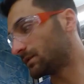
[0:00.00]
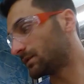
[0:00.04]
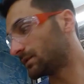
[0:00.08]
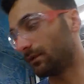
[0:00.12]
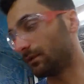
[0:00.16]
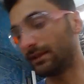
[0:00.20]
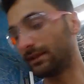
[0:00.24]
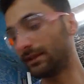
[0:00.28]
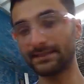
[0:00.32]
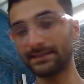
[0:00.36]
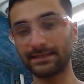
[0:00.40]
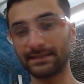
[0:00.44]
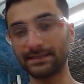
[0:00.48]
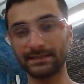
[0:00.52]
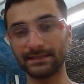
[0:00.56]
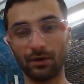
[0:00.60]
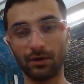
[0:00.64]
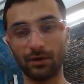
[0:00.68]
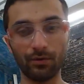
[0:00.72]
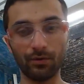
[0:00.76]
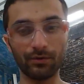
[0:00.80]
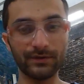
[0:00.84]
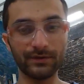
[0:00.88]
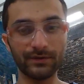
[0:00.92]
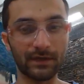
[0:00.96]
is a hole
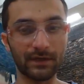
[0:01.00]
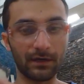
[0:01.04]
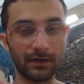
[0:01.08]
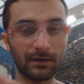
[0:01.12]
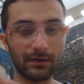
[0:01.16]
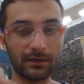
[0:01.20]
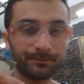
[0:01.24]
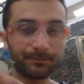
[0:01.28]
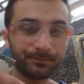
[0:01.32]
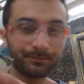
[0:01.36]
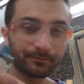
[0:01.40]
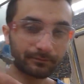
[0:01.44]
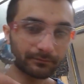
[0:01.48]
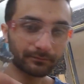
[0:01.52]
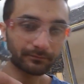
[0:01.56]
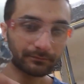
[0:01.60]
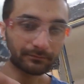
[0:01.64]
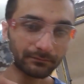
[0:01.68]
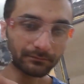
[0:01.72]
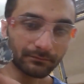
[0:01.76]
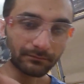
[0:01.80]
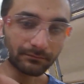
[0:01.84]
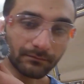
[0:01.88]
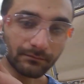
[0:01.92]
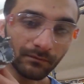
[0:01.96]
saw.
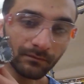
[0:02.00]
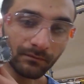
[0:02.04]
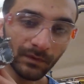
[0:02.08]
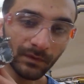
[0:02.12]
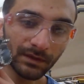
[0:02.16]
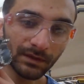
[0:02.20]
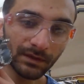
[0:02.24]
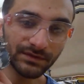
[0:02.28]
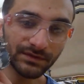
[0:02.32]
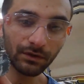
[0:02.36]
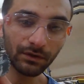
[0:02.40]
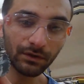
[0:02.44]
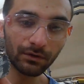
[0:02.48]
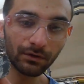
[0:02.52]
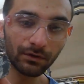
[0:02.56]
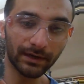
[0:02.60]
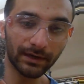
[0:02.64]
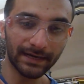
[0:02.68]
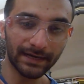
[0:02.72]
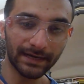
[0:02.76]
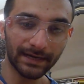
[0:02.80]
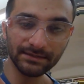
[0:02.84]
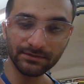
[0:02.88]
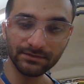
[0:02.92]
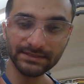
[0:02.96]
So it has
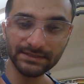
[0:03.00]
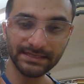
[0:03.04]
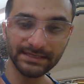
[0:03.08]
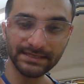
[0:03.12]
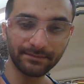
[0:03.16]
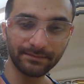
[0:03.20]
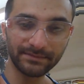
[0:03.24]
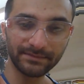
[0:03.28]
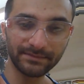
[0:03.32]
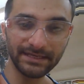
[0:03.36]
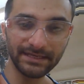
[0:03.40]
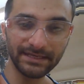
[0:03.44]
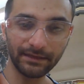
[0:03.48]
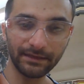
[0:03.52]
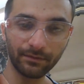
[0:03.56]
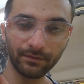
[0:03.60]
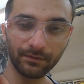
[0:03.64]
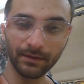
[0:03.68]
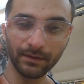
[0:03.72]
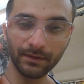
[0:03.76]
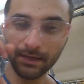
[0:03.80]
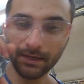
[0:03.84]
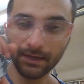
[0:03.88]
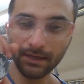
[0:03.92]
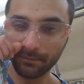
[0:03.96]
those same teeth,
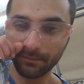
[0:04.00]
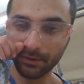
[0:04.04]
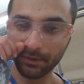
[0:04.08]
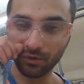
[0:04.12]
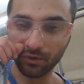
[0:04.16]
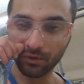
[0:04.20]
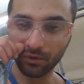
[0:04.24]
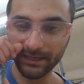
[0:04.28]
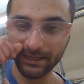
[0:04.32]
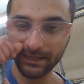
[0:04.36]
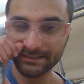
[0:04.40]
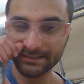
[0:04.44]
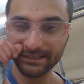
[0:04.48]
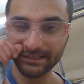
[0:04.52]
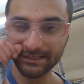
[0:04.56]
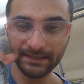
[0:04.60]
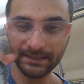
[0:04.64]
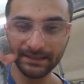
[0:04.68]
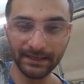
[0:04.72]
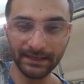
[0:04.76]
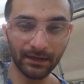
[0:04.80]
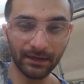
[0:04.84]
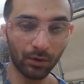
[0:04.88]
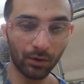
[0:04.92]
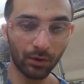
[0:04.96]
but oriented in a
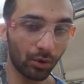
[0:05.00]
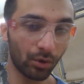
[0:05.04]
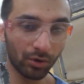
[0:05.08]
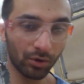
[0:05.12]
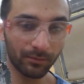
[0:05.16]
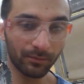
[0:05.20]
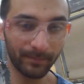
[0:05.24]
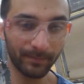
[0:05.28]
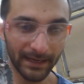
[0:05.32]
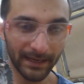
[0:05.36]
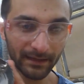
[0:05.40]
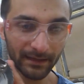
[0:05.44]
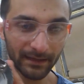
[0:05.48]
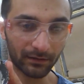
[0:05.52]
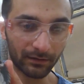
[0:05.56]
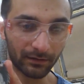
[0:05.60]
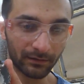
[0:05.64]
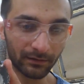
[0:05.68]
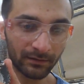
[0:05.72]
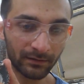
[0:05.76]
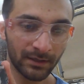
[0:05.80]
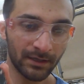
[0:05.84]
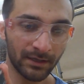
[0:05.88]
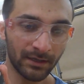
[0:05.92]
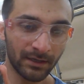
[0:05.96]
hole pattern.
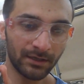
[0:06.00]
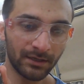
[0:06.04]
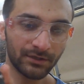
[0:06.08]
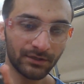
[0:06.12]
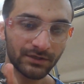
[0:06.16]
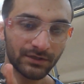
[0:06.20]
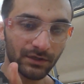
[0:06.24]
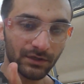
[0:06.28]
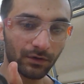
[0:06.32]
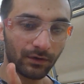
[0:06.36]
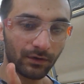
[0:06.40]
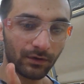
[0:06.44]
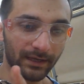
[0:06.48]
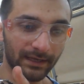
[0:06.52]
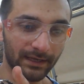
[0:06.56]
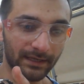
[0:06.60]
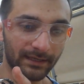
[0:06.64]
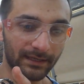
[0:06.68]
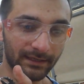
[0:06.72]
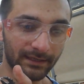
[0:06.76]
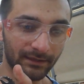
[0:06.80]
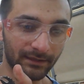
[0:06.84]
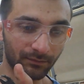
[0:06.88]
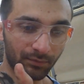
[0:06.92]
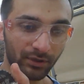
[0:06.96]
So you
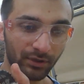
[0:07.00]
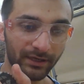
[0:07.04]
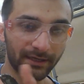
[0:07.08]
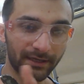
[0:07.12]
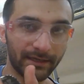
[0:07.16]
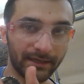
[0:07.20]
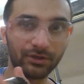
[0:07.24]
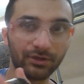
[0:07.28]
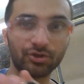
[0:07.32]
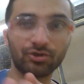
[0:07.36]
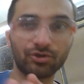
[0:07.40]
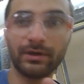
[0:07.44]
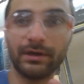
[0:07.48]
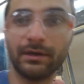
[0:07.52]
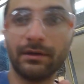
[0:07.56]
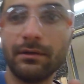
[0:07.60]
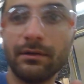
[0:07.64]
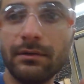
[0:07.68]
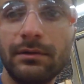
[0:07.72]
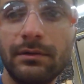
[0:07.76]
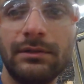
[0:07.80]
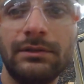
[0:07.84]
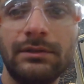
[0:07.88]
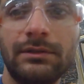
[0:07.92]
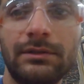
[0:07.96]
put it in a drill,
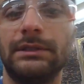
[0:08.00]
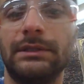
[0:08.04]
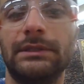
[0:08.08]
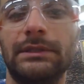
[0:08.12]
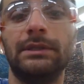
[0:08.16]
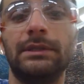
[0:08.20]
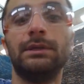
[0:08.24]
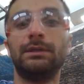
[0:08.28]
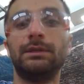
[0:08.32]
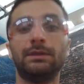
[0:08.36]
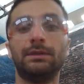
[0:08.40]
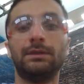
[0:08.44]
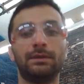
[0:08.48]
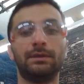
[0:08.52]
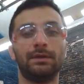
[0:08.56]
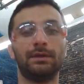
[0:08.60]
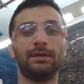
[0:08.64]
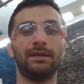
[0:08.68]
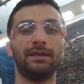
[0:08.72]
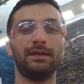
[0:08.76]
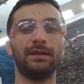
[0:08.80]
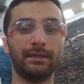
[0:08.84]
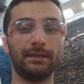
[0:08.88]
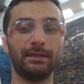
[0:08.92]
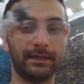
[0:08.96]

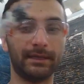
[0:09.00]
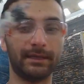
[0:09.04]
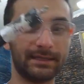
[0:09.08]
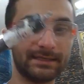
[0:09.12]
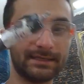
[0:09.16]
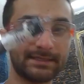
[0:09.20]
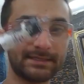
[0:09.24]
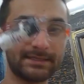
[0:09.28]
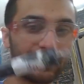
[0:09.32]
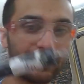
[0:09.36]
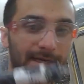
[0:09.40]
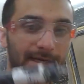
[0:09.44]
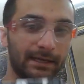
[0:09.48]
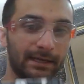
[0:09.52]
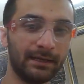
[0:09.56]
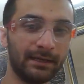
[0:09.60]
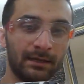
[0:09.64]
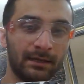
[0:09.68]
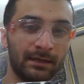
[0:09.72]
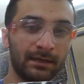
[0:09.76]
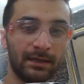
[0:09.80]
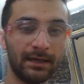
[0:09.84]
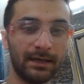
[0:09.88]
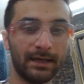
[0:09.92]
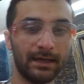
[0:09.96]
like this guy,
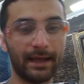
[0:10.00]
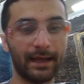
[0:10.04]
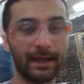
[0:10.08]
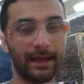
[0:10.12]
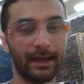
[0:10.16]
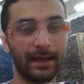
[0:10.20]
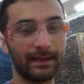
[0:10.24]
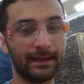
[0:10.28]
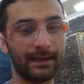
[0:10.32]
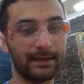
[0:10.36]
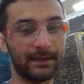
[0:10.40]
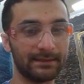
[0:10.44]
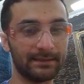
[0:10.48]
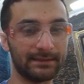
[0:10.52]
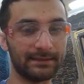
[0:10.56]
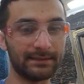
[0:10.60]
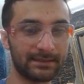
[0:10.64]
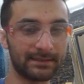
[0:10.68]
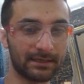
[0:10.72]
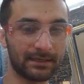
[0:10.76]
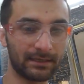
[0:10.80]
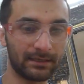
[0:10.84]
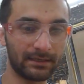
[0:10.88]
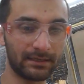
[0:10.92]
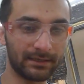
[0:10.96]
and
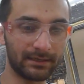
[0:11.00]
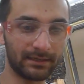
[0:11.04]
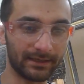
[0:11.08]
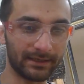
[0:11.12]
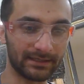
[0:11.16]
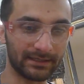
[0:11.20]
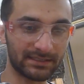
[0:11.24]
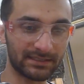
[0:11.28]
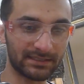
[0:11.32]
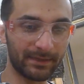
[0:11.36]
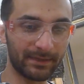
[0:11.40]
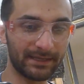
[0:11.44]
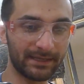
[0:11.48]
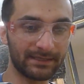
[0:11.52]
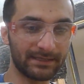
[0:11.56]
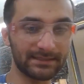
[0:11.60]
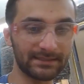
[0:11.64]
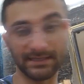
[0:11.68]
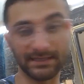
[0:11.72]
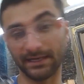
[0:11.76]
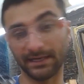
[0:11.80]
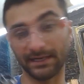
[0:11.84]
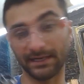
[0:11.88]
it spins and cuts a